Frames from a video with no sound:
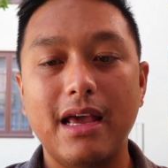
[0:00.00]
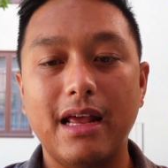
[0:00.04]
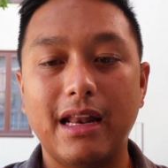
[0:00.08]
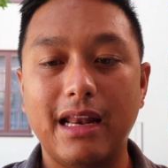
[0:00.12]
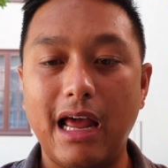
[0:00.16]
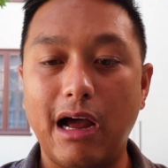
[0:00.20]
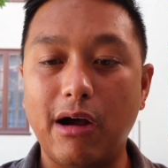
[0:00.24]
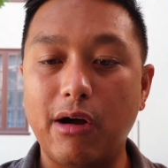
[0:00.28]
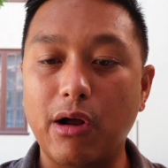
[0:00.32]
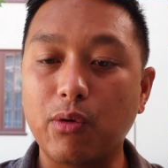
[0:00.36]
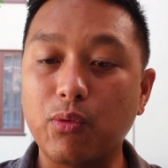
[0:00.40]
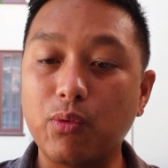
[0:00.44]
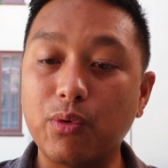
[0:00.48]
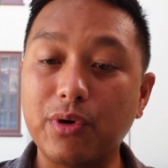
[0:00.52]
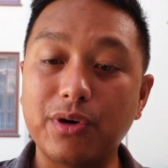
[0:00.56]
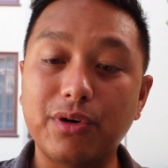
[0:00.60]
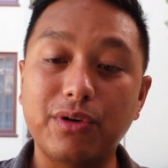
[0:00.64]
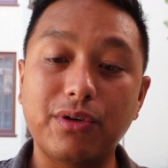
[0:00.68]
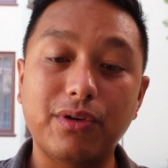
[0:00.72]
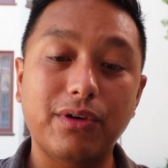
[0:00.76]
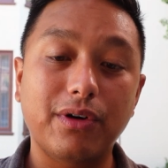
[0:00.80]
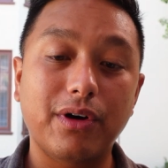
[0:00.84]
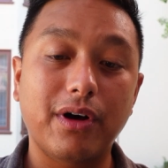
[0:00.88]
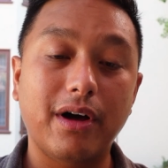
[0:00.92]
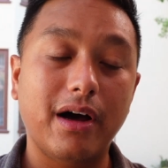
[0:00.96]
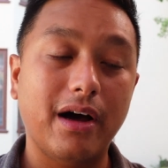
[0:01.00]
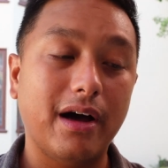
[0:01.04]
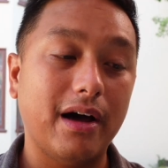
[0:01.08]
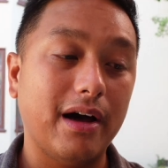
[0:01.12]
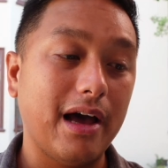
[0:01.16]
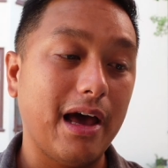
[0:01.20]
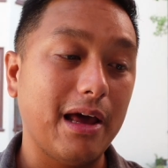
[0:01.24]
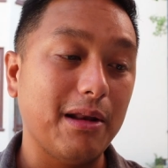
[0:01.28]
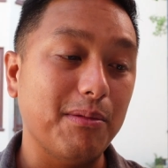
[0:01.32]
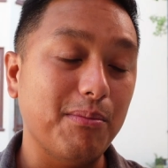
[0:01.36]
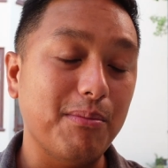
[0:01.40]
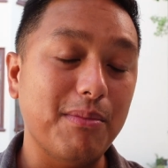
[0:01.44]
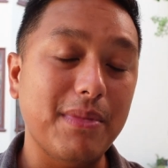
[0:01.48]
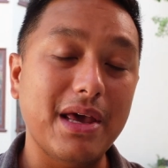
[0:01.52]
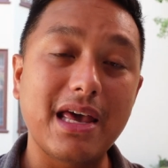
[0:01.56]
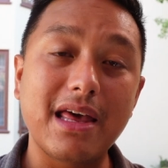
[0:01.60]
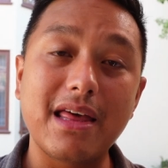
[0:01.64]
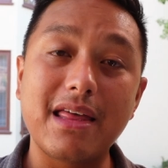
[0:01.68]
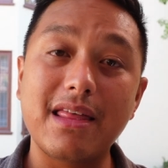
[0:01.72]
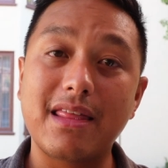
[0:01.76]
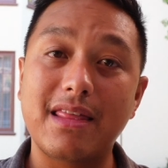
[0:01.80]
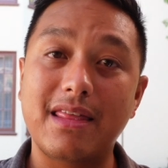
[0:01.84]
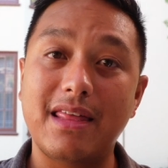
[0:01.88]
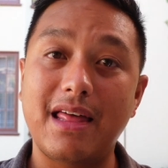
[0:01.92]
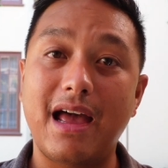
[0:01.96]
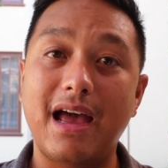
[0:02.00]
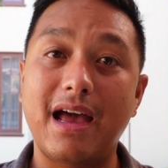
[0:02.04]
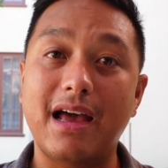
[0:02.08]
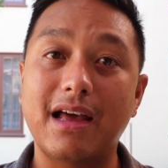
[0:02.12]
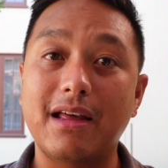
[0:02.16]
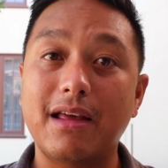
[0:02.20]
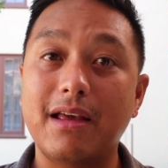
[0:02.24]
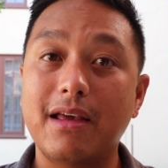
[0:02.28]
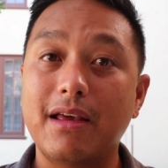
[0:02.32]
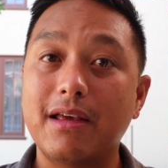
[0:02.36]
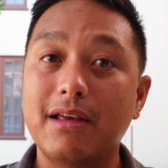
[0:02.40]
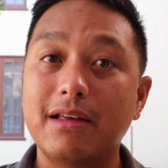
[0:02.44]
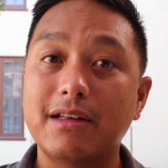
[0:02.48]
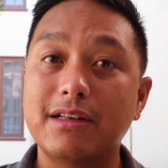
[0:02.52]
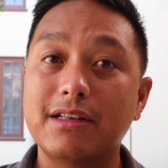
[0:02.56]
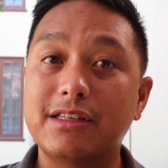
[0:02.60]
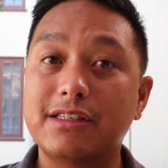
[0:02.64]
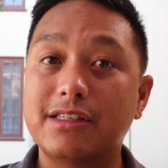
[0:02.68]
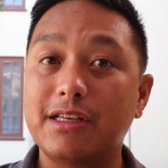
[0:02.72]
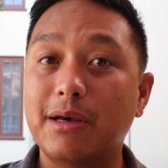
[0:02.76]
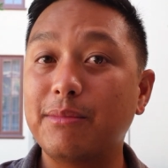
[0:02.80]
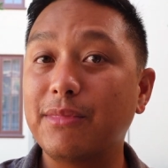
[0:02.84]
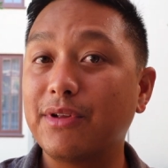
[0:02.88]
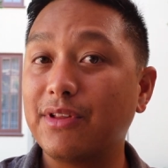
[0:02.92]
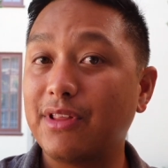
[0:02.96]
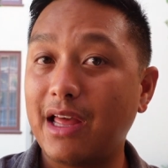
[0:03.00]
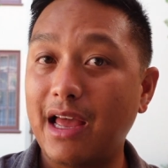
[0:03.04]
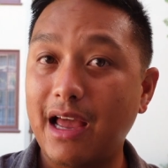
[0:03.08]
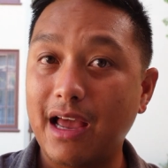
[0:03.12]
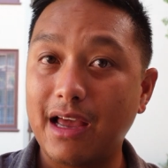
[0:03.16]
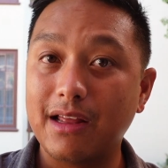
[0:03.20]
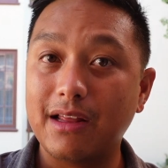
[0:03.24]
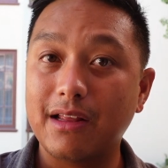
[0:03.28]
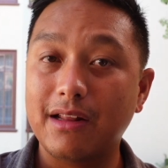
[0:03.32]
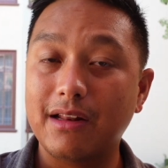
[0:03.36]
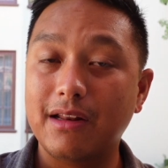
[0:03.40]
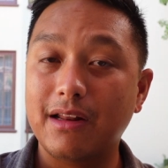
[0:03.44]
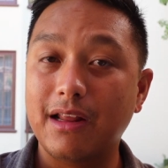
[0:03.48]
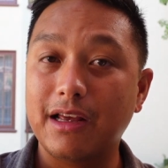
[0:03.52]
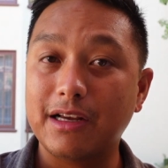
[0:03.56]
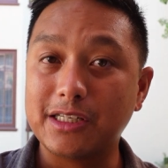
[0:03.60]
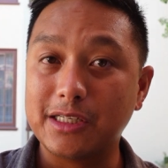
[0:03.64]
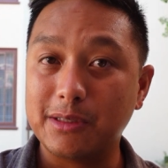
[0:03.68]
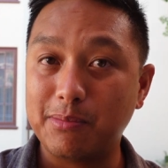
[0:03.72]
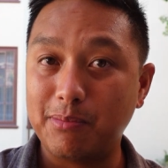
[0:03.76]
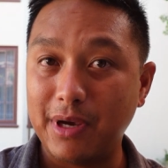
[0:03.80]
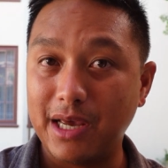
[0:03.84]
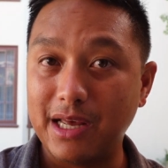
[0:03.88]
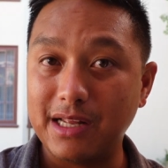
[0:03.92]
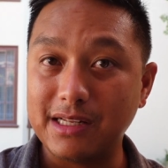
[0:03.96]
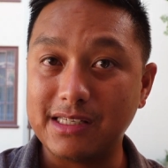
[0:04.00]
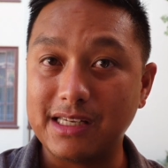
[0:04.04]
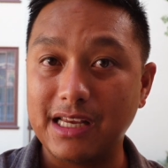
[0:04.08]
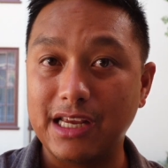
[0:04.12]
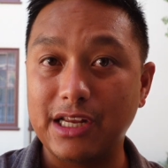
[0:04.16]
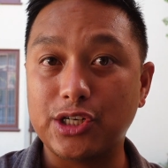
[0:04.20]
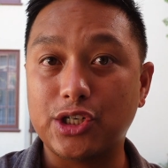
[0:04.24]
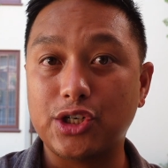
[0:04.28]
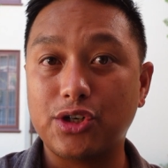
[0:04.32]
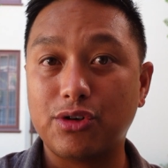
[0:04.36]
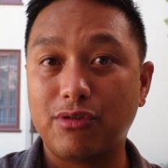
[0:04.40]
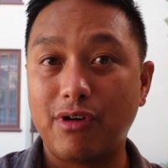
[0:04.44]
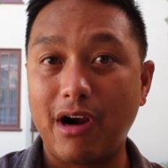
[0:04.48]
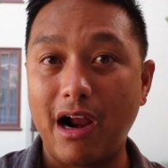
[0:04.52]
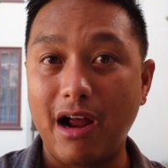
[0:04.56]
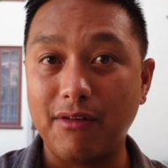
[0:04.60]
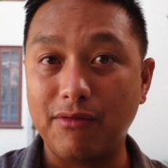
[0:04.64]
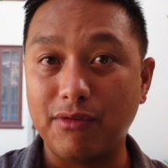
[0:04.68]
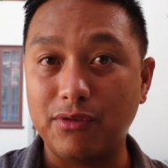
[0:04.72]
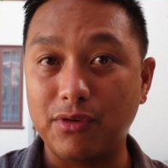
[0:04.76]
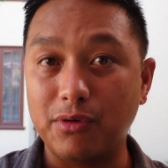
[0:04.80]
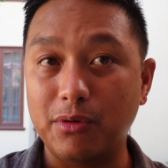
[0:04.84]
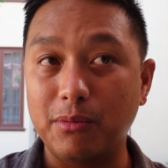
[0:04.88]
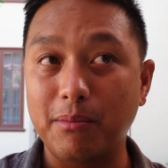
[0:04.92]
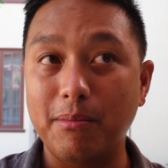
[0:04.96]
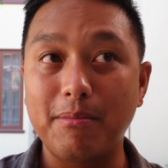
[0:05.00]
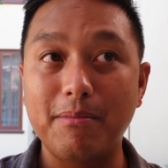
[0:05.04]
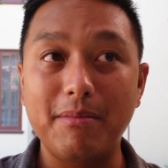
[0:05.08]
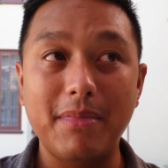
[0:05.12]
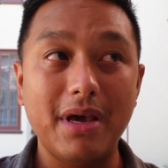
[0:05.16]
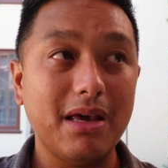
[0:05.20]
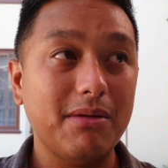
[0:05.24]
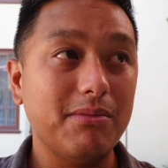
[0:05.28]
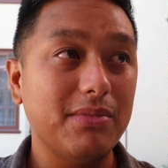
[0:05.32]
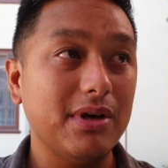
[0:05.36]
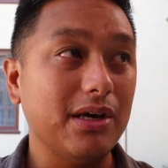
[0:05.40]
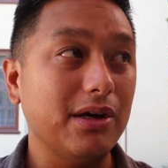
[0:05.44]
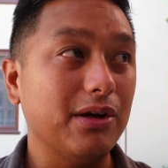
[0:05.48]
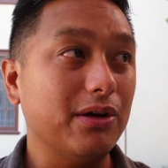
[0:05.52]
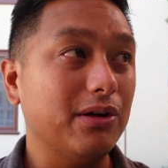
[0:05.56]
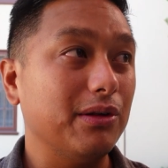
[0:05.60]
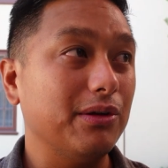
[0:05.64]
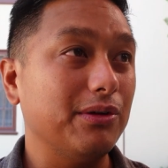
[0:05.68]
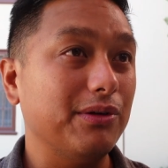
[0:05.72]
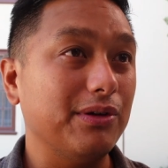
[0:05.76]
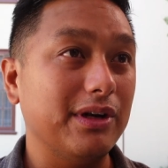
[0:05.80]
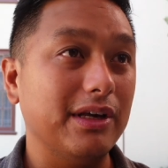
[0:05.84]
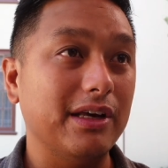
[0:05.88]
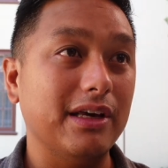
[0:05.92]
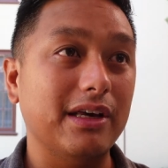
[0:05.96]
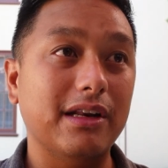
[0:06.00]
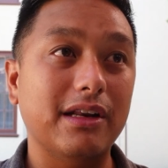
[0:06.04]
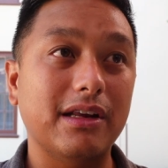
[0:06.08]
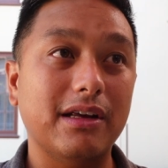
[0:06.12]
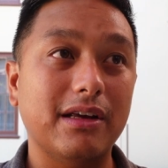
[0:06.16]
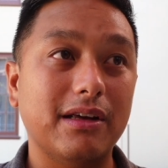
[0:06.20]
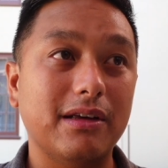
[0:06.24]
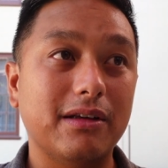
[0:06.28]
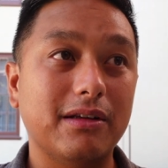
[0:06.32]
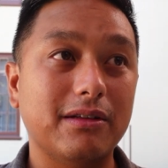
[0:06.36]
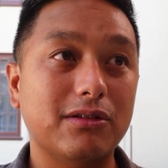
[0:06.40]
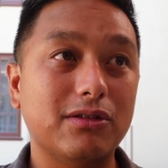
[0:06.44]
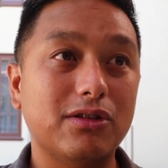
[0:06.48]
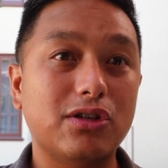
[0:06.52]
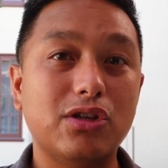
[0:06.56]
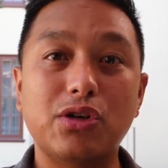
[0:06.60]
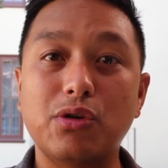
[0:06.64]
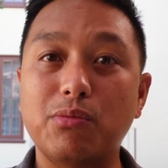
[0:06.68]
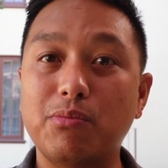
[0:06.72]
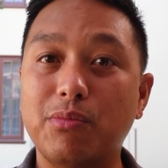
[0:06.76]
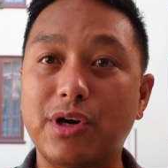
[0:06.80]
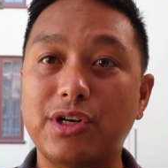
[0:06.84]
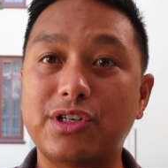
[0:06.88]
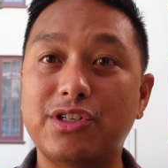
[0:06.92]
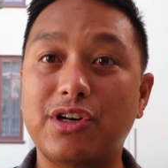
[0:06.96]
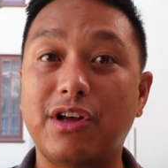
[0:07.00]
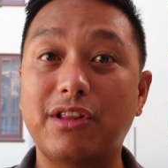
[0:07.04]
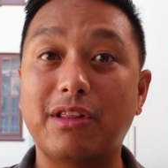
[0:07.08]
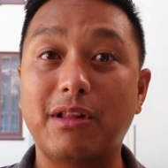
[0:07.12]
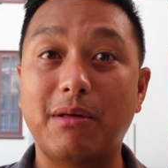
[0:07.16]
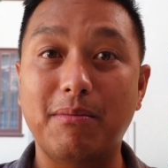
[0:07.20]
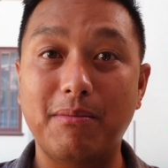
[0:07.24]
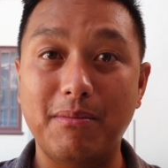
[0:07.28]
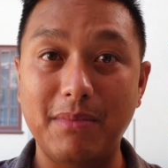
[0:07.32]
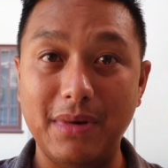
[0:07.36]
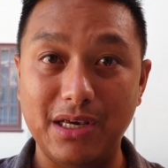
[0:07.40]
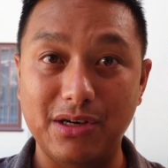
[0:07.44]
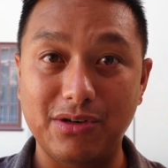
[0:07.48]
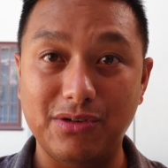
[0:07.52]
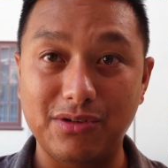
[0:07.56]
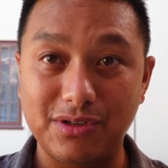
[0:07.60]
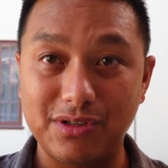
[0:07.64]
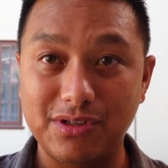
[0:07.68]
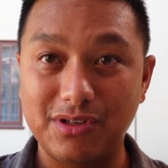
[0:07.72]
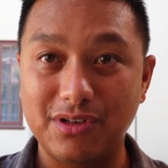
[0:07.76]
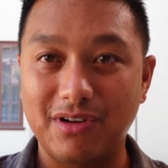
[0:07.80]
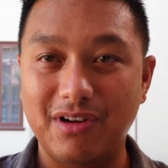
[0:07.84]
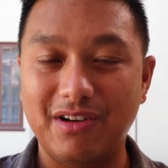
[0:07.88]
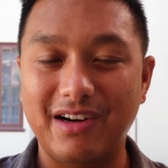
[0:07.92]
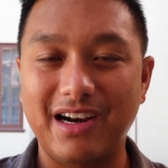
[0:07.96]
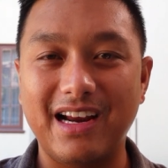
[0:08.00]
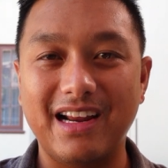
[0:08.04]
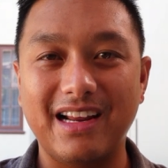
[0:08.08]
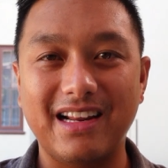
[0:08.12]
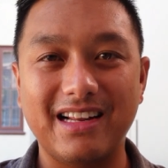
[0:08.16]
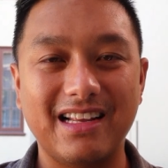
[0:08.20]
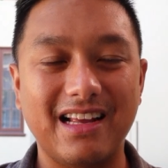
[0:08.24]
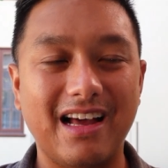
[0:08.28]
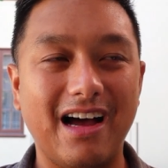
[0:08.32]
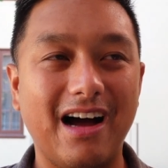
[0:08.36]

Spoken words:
Now, I will admit that some of that expense in travel may be included too much on the meals, right?